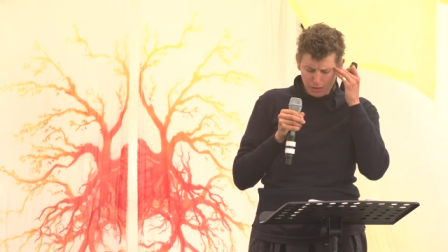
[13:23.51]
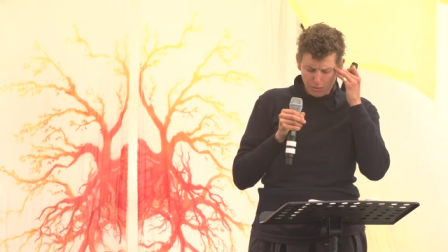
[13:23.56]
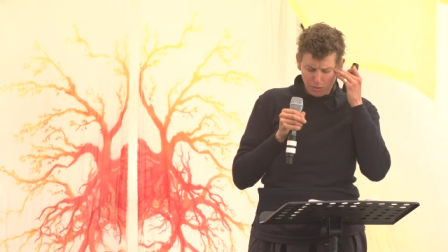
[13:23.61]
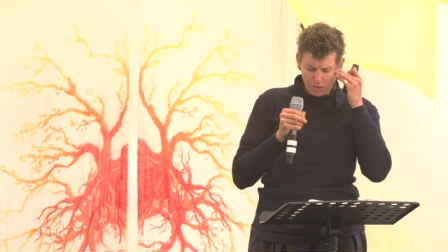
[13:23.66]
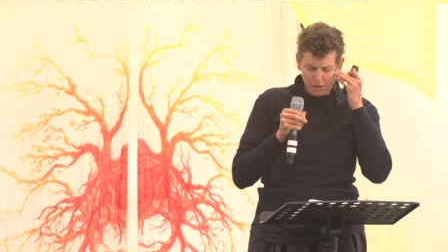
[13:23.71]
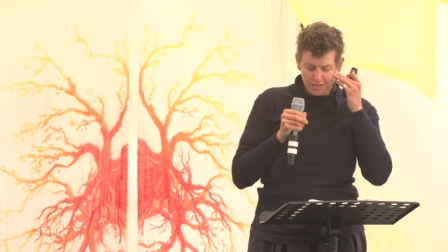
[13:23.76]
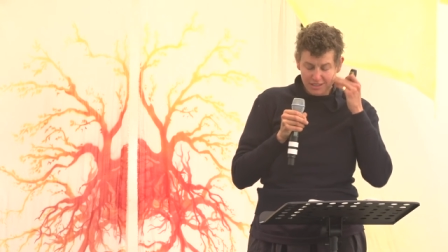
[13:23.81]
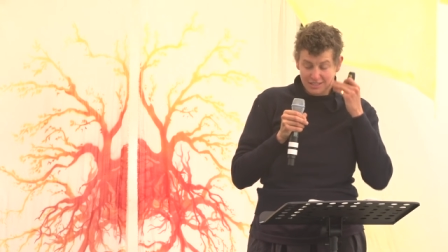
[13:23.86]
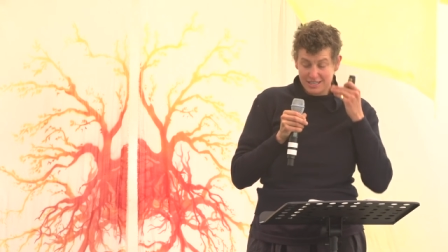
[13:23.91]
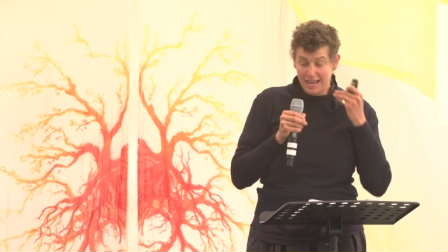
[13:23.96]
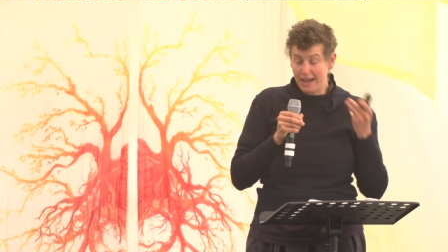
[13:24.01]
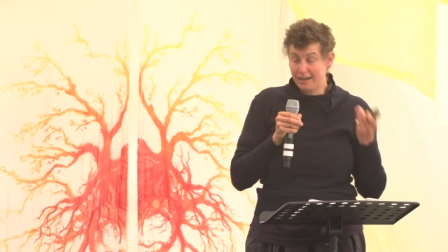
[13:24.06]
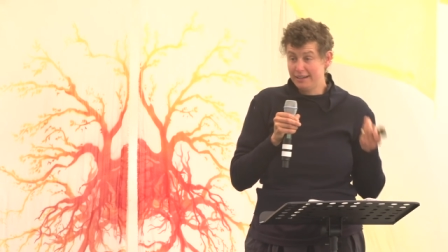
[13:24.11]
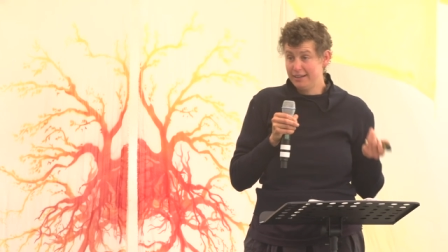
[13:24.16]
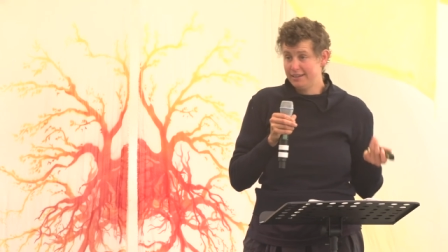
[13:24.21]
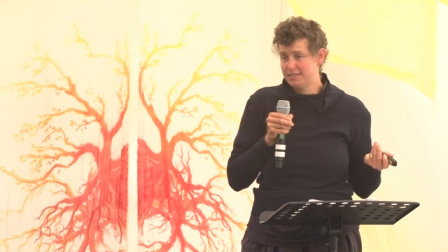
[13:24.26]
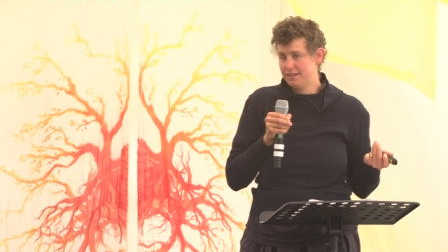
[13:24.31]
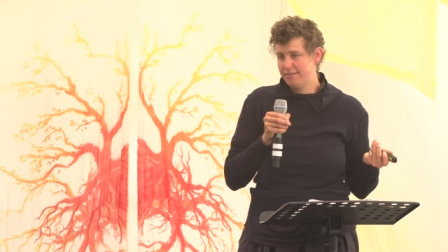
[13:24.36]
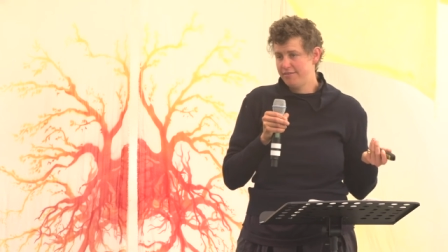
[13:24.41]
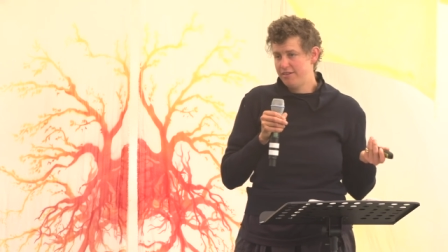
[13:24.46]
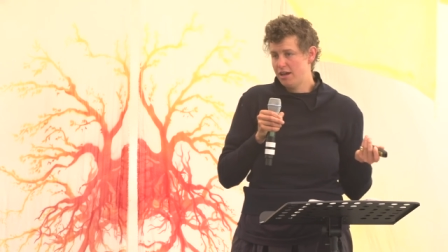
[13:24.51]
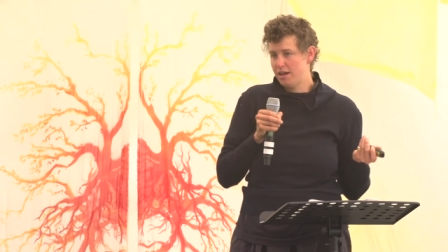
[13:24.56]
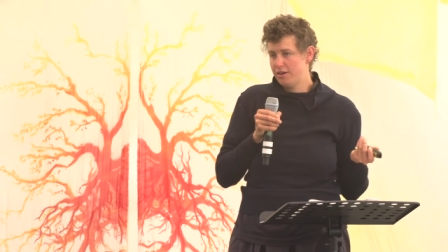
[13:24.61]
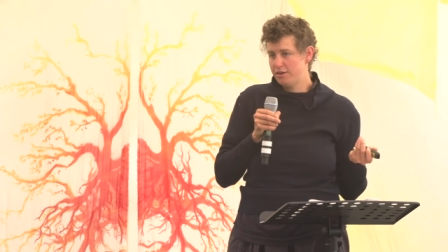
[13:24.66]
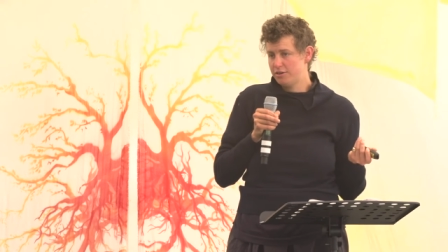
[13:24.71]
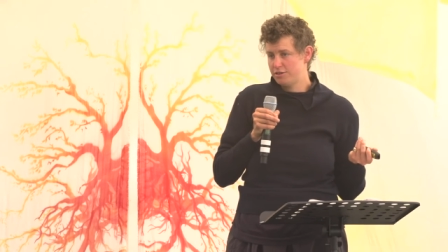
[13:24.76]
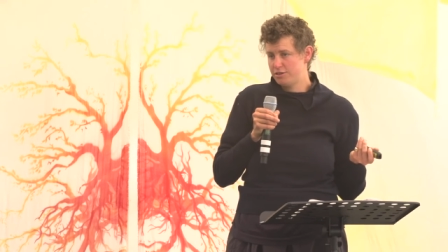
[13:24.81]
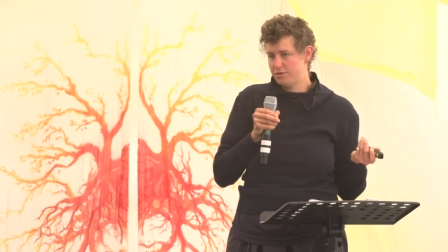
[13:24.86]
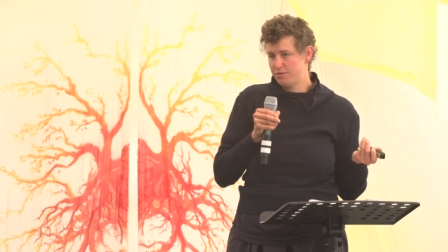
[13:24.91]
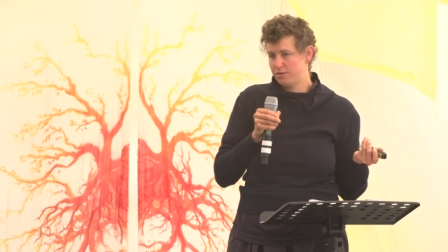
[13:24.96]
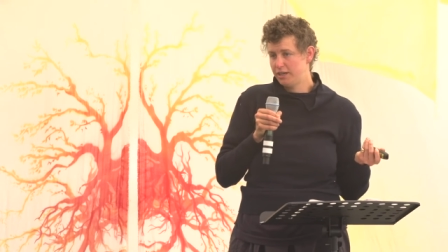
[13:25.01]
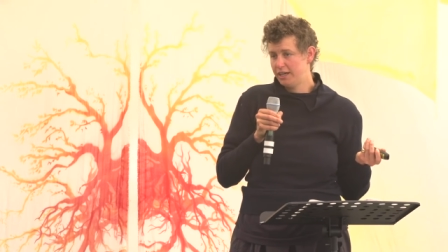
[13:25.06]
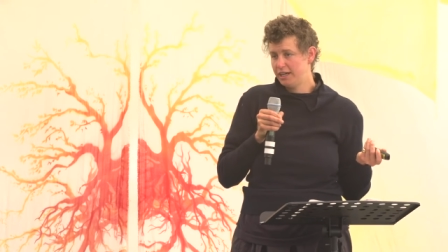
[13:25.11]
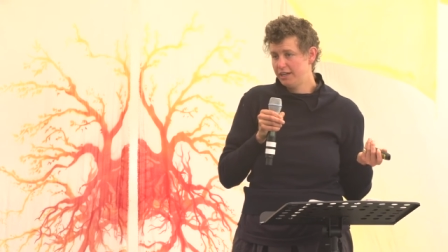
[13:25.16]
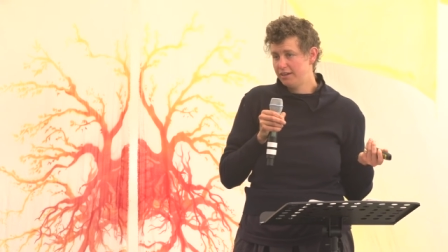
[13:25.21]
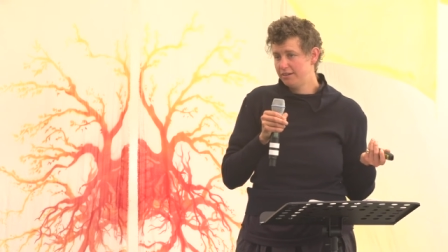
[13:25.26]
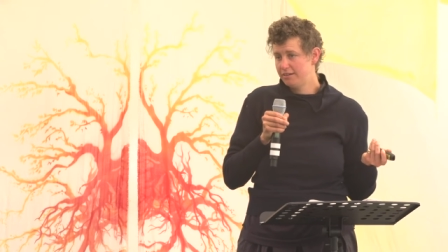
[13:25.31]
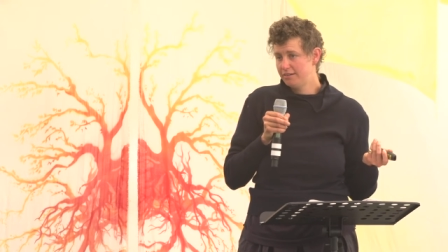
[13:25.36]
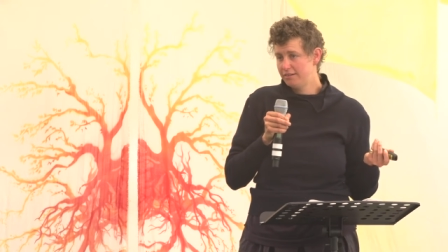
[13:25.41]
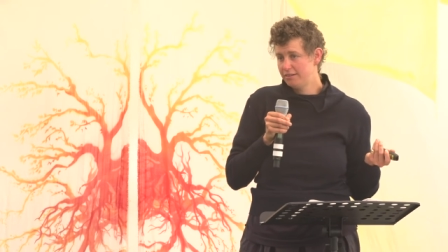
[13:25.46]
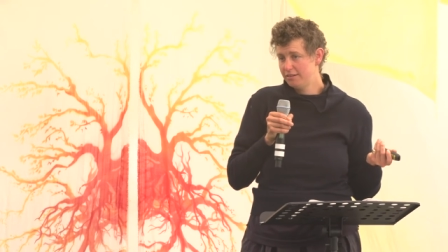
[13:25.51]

what are the tactics of the understory?